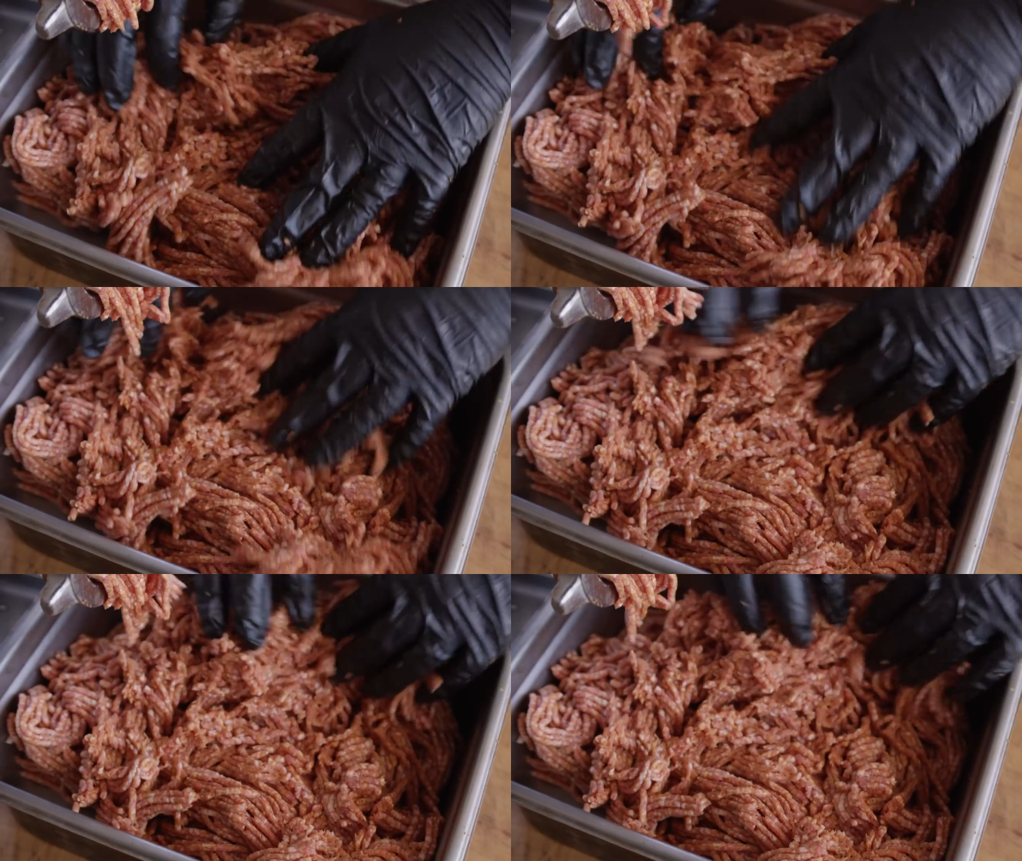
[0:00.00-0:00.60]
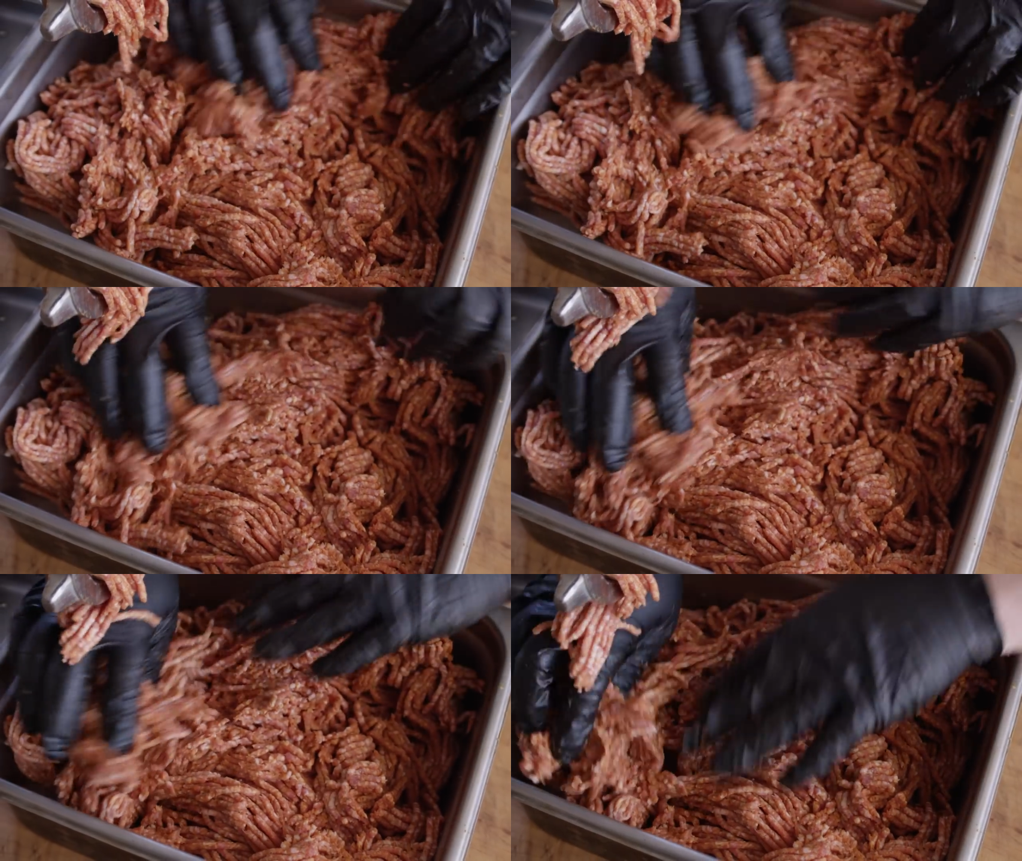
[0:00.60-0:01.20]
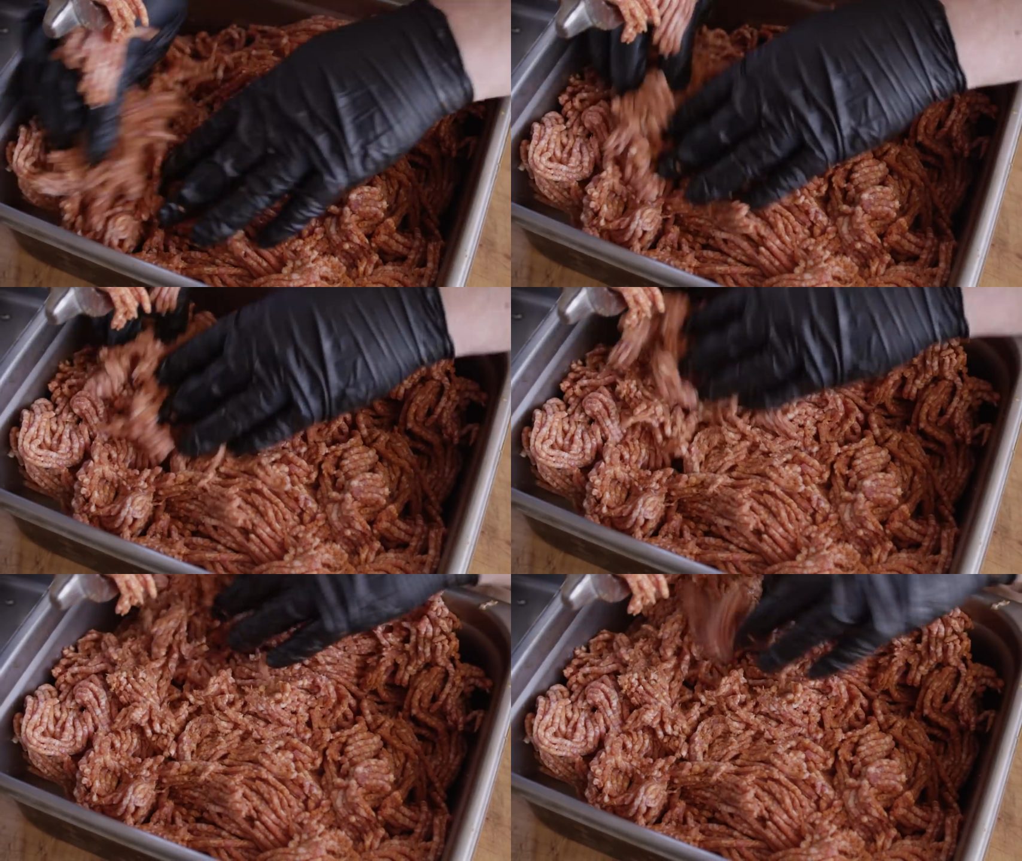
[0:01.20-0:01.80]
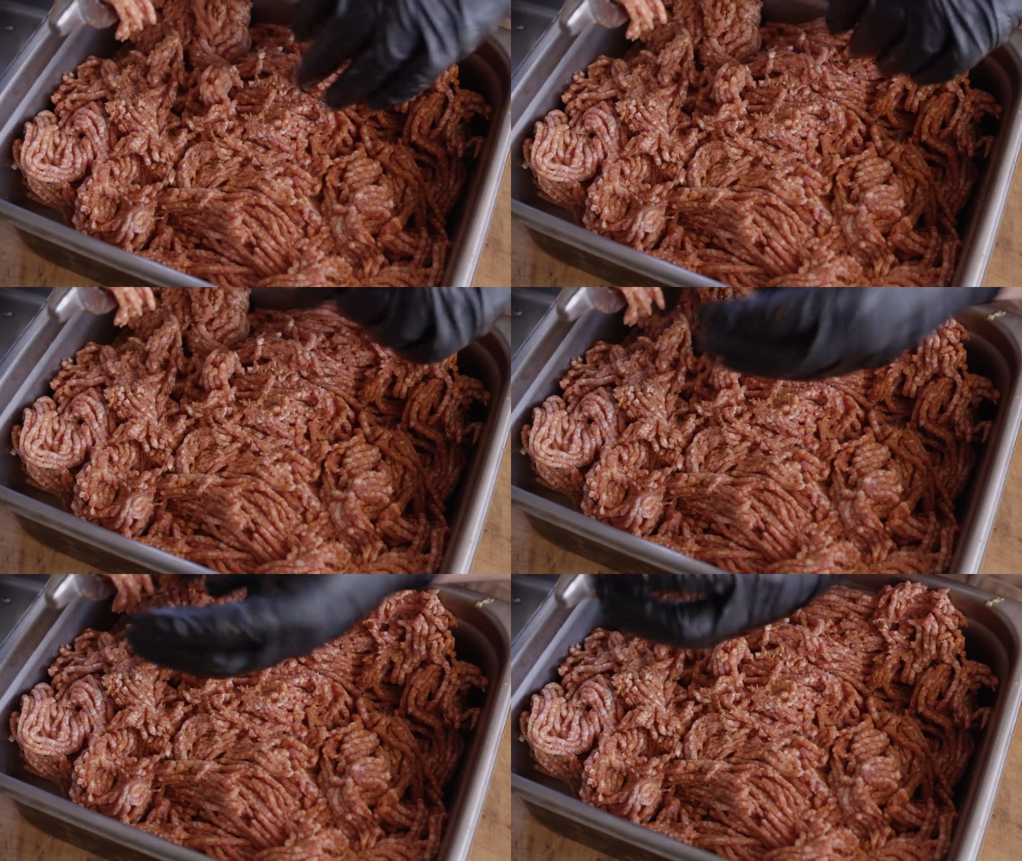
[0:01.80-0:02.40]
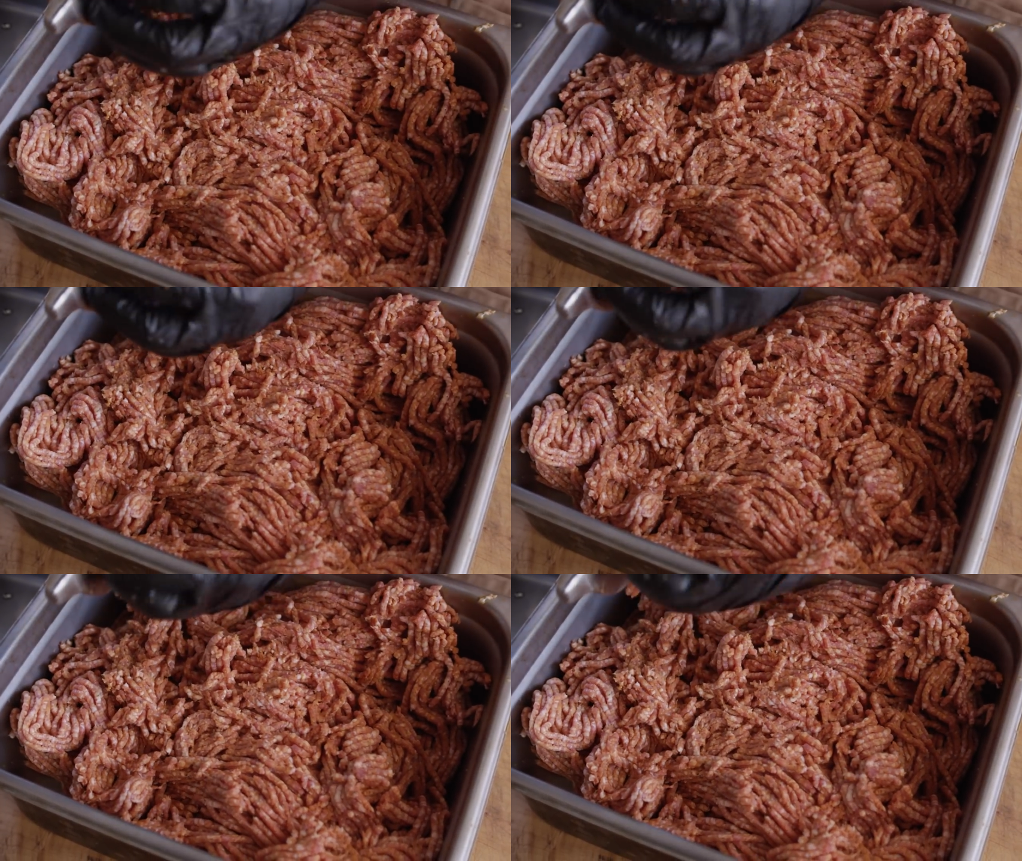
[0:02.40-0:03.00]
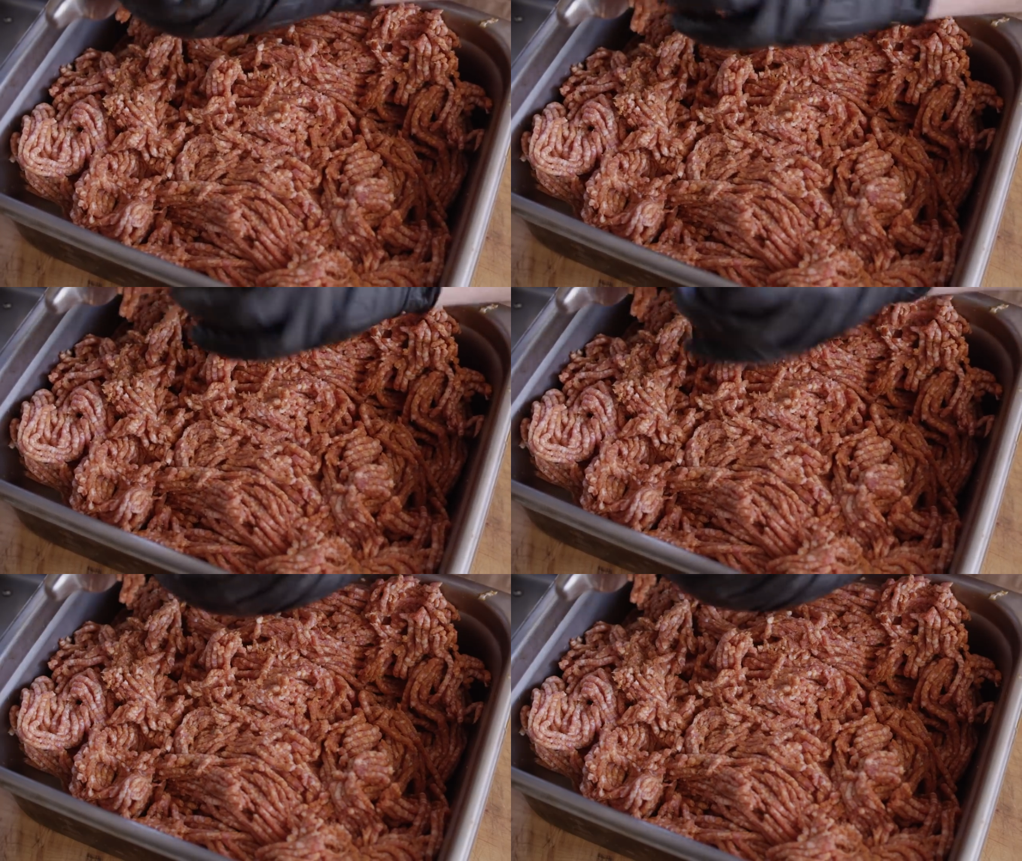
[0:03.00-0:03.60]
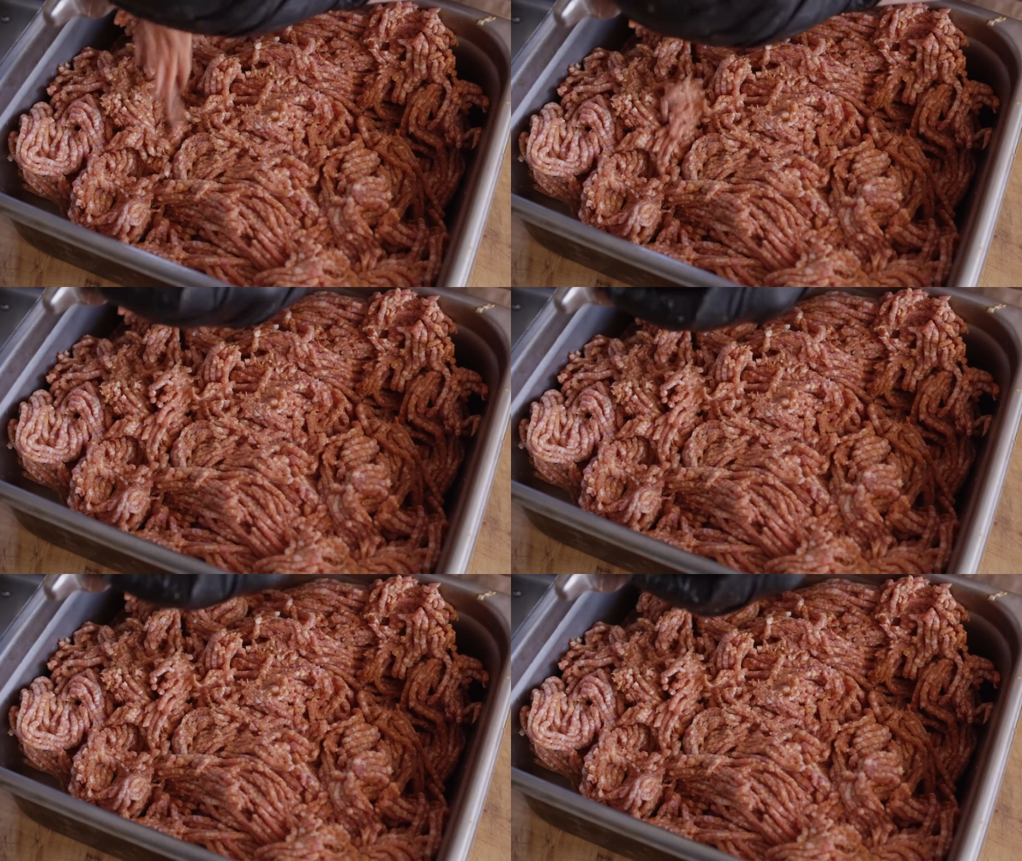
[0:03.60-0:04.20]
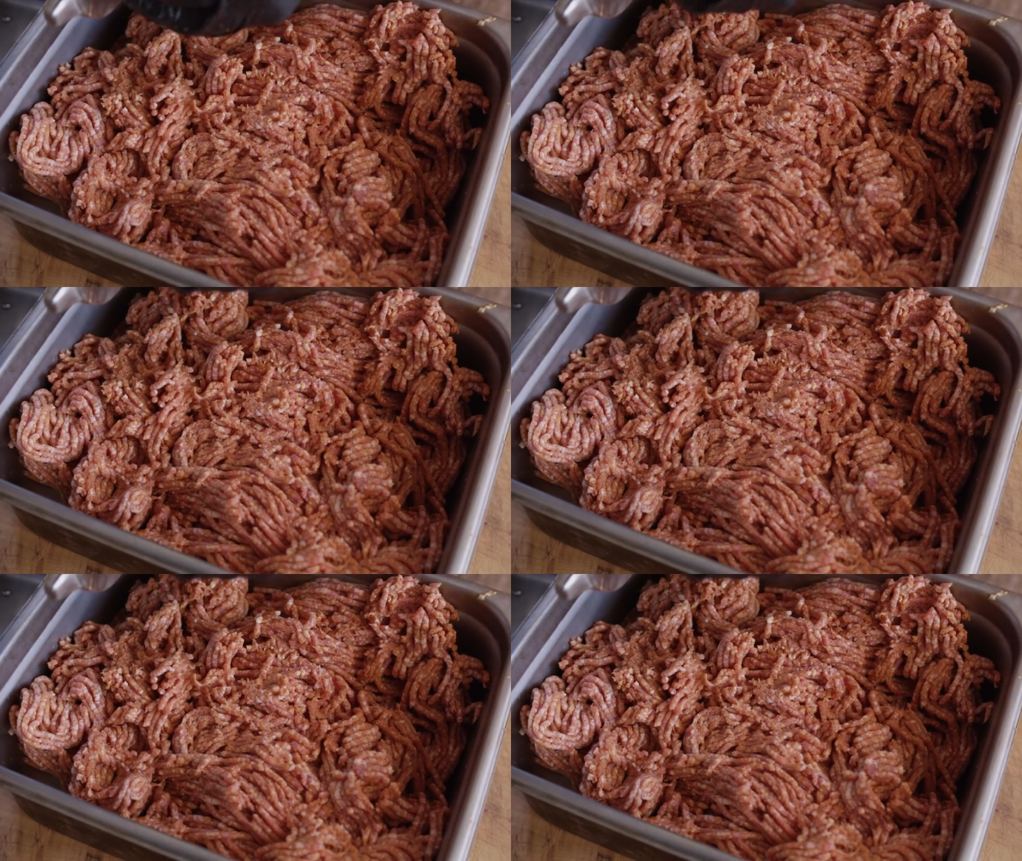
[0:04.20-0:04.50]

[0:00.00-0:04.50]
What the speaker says: Nobody's mouth can be seen.